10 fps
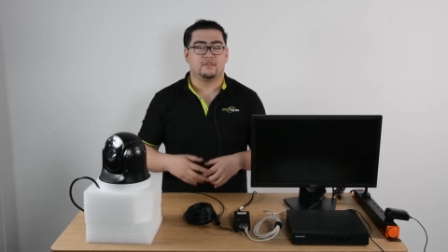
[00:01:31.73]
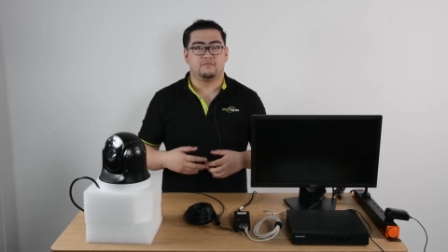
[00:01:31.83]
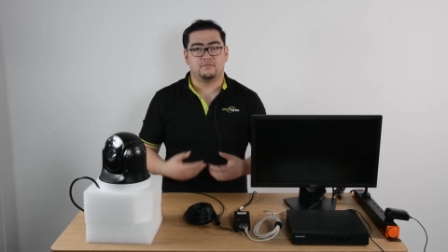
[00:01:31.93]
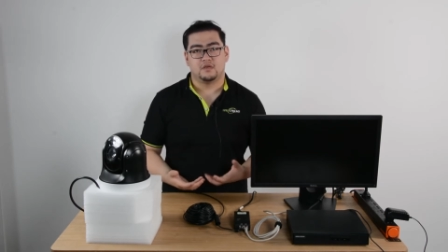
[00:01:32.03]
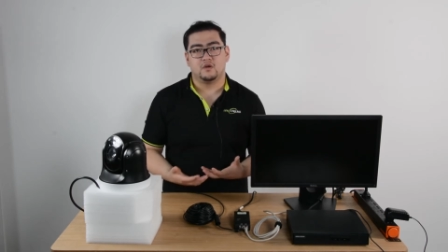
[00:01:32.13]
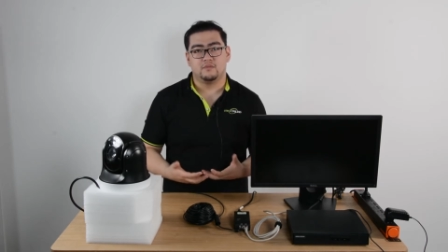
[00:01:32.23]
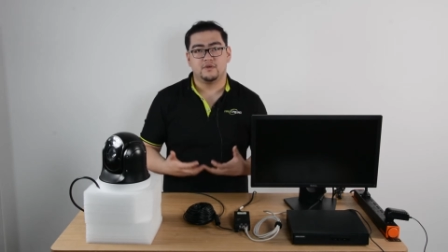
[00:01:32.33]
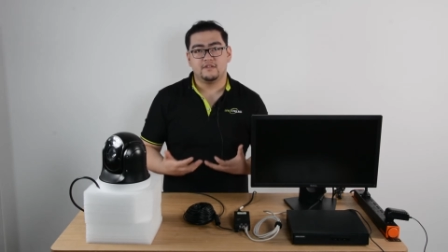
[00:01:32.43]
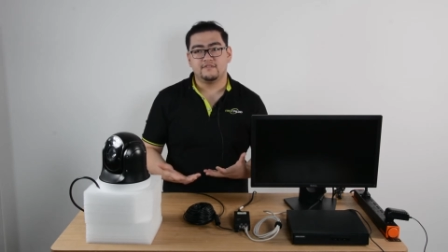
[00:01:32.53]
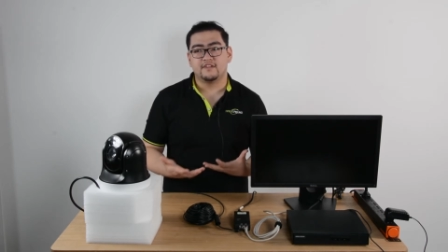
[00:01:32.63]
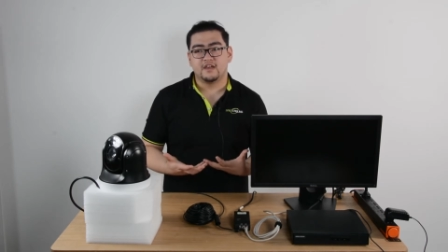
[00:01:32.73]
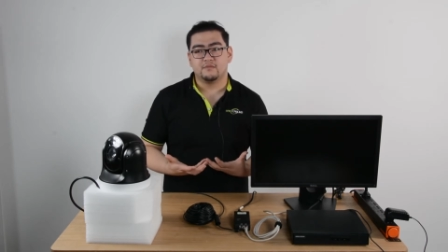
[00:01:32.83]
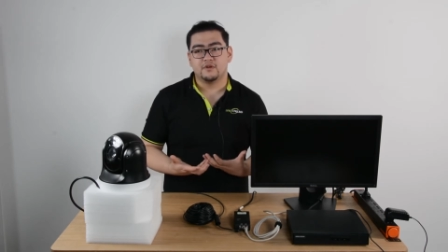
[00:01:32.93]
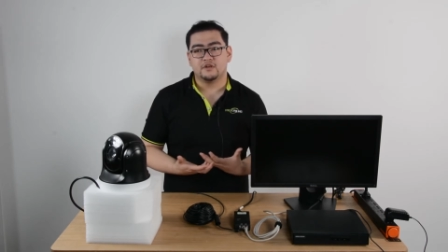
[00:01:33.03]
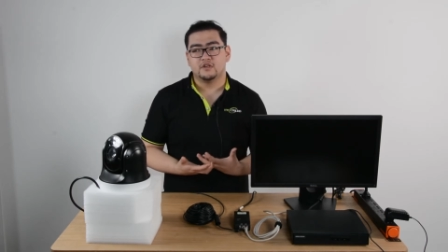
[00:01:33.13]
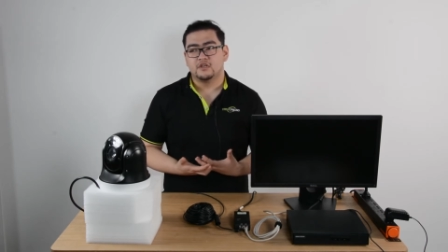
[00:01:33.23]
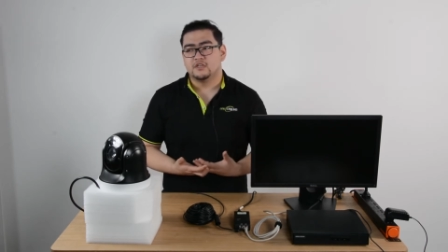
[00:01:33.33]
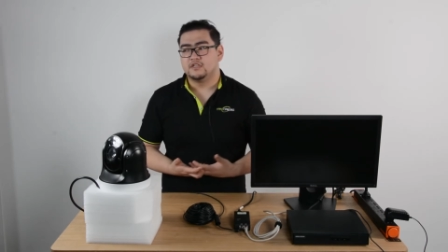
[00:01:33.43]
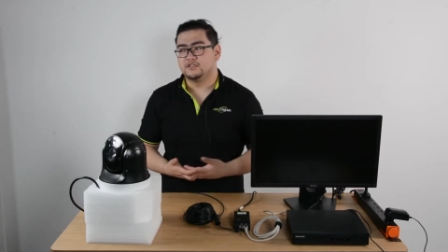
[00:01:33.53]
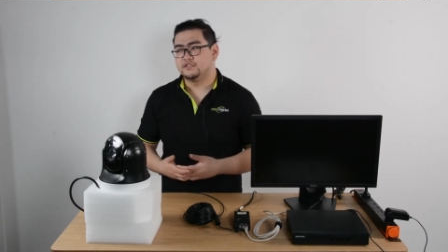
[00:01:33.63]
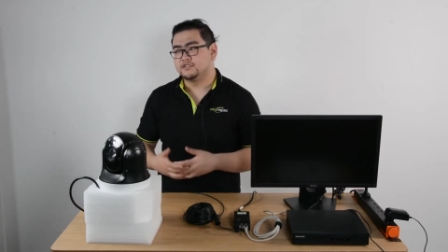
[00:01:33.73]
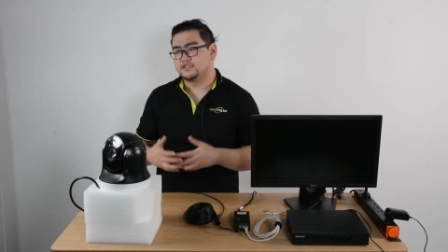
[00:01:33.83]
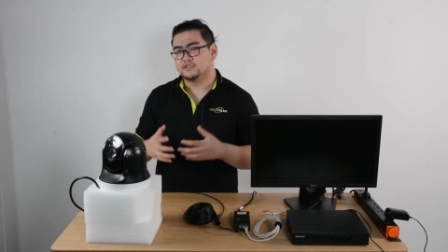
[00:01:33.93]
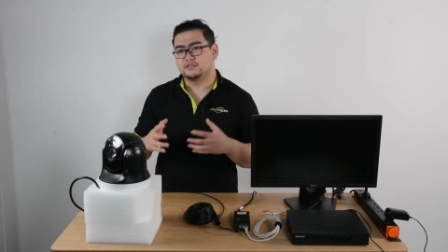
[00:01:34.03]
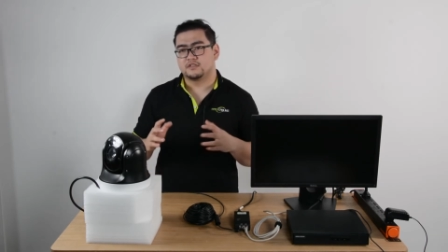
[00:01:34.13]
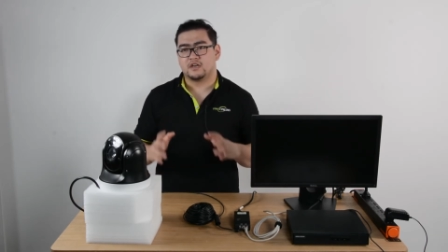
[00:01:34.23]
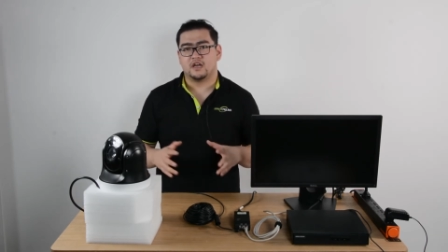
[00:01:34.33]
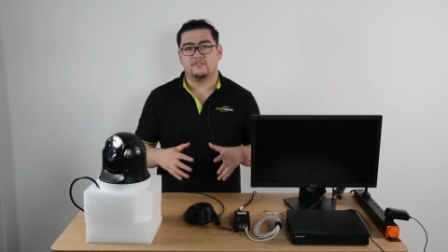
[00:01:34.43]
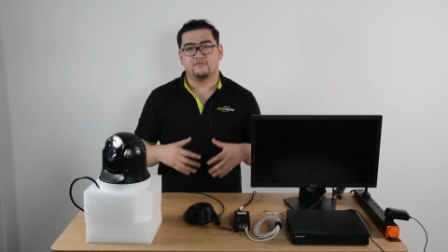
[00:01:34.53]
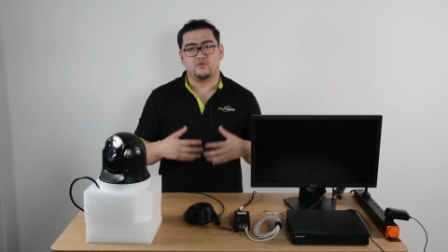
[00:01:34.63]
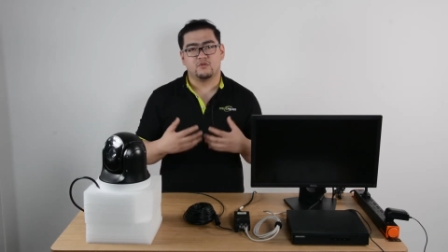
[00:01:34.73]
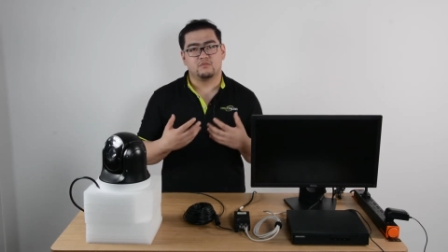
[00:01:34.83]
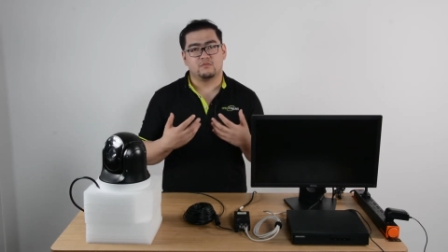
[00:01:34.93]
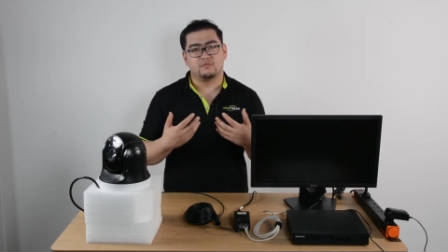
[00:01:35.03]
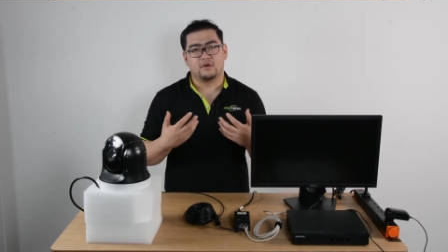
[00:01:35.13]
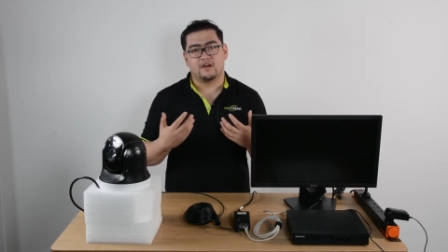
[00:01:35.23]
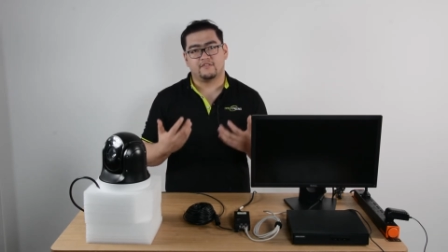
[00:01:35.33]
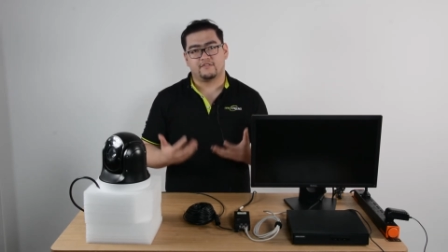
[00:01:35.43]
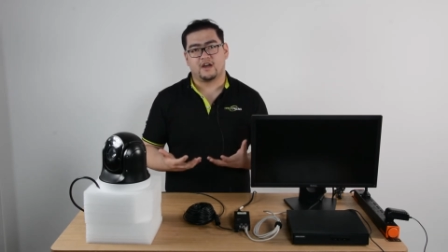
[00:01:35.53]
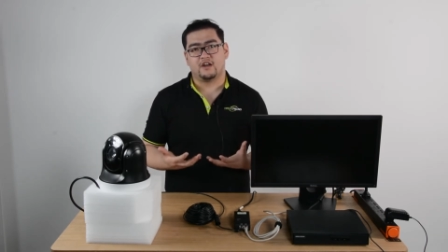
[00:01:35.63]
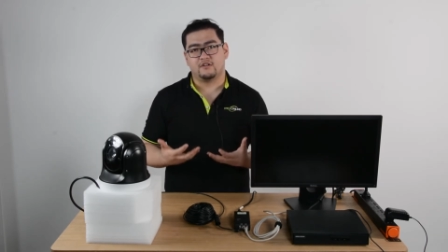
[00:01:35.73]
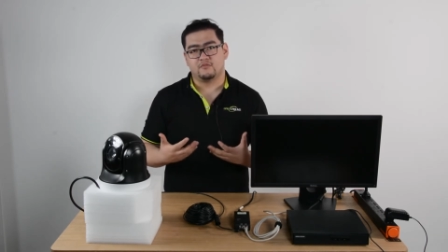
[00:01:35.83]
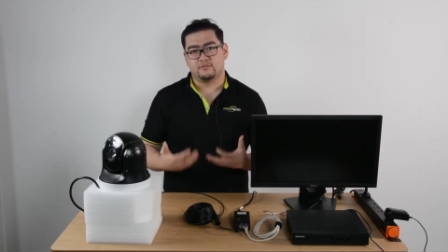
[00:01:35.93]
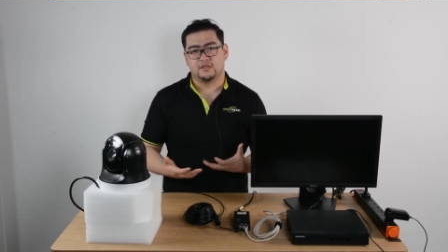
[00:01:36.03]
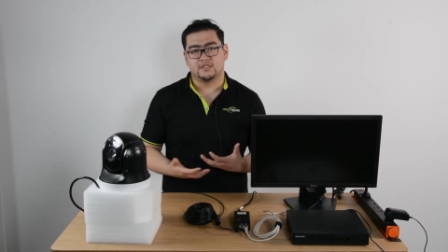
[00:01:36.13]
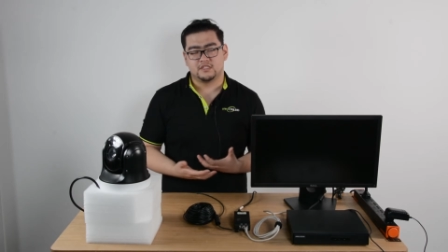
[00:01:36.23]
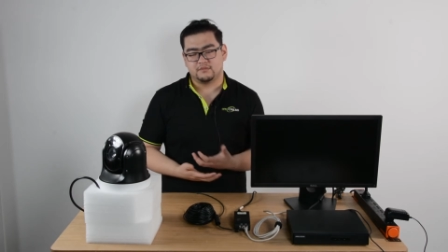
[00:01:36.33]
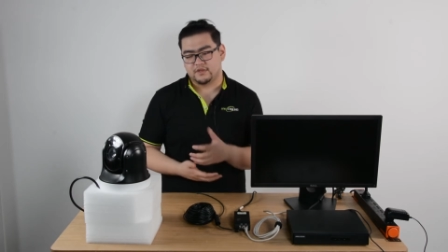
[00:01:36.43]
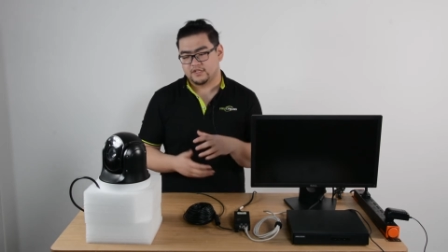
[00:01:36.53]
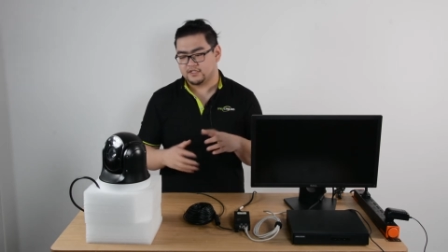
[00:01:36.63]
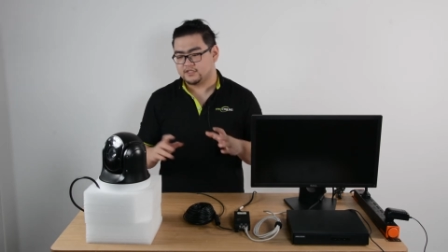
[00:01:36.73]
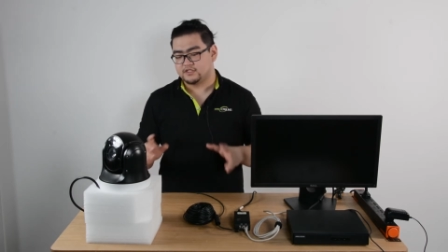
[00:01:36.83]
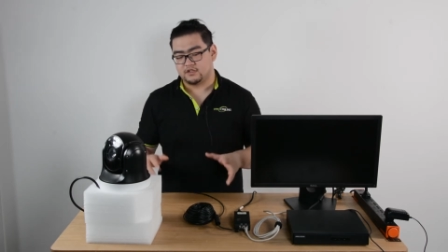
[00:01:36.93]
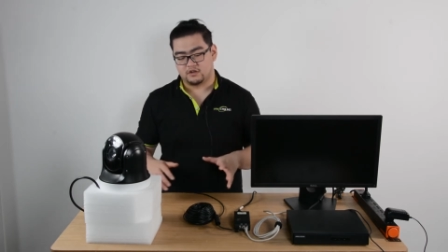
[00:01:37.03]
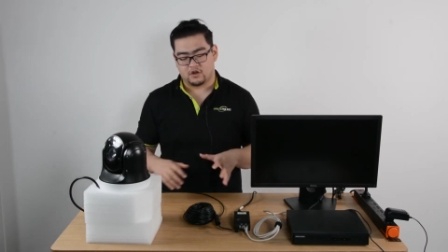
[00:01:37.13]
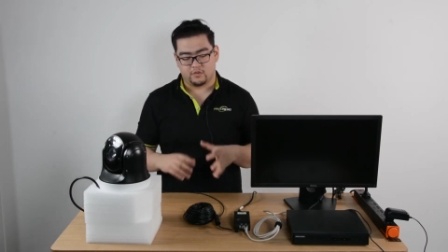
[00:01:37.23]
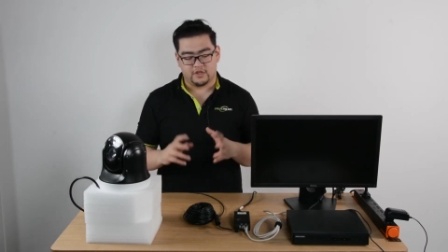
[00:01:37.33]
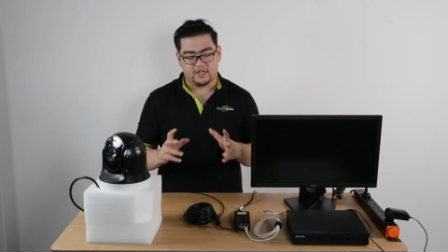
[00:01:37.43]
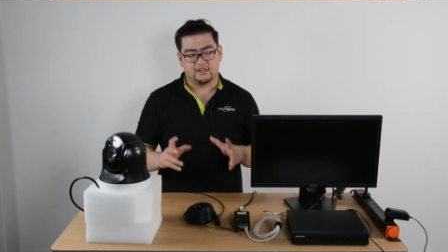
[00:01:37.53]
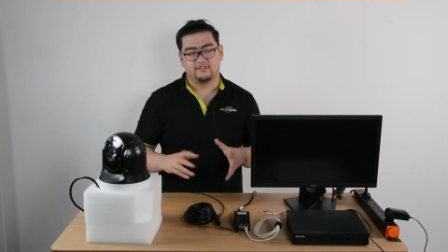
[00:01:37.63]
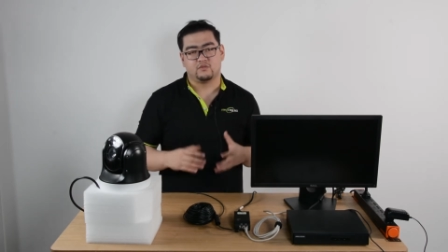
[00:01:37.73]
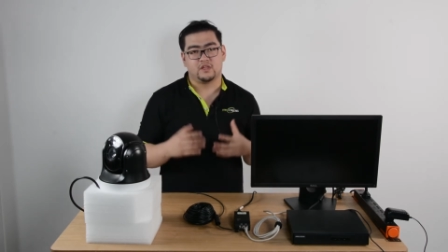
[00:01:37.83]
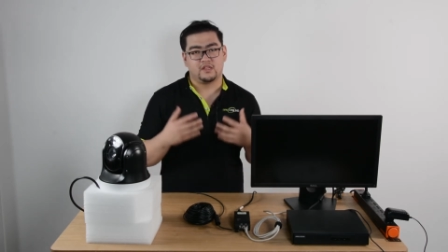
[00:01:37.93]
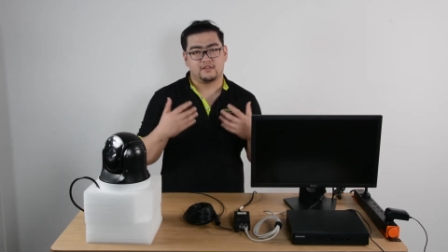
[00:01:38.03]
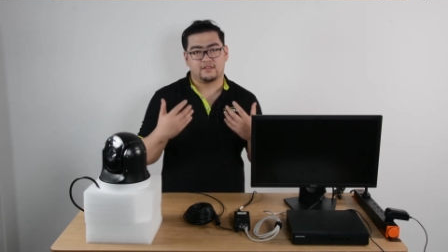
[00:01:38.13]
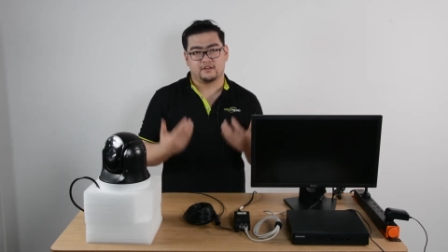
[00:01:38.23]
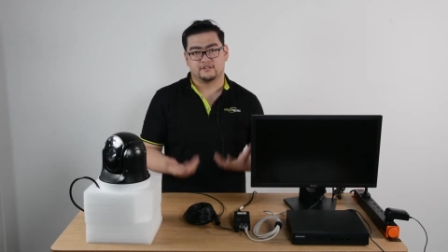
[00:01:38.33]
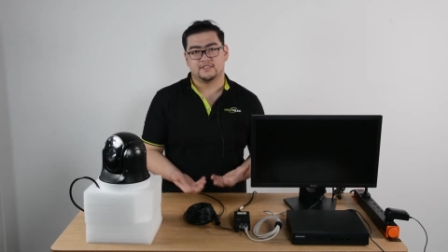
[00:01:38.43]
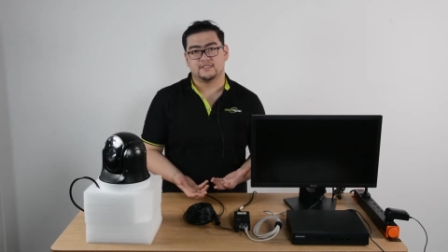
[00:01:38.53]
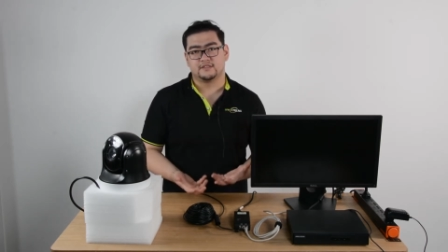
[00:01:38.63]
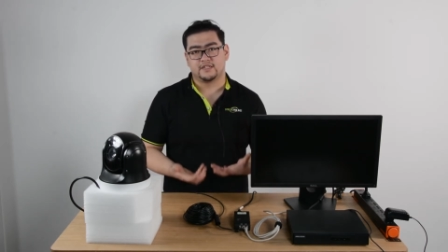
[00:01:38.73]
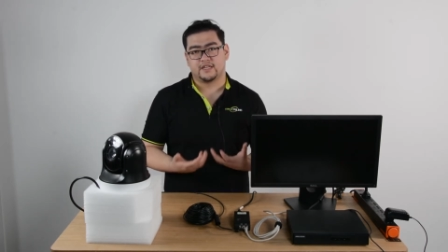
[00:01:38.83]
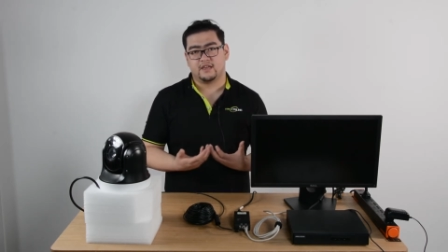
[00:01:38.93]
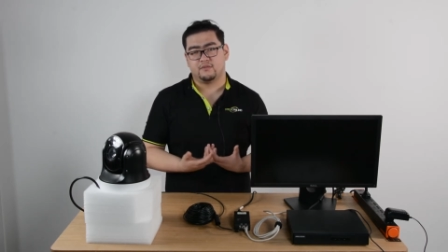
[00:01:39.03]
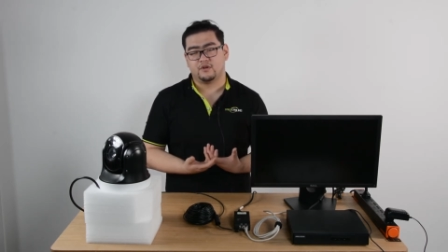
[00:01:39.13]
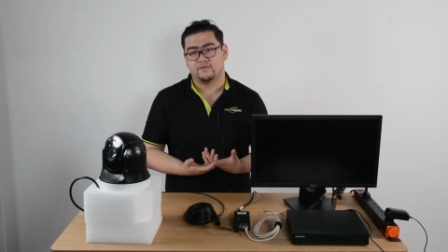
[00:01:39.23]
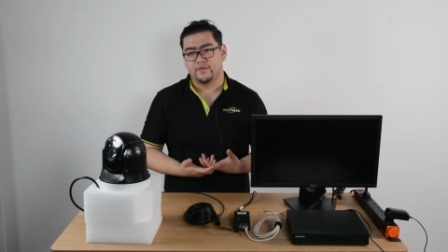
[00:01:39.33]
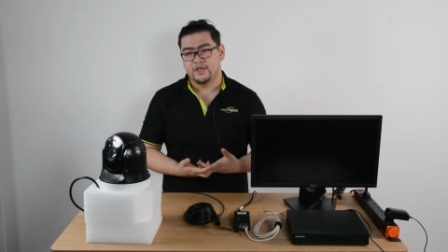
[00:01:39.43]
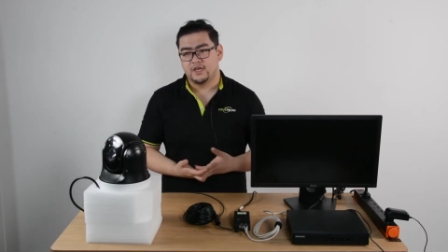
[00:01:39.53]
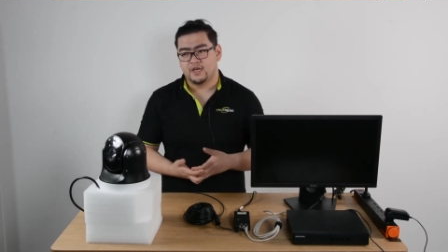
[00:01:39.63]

The PoE PTZ camera is kind of more have higher mobility because all we need is one single Ethernet cable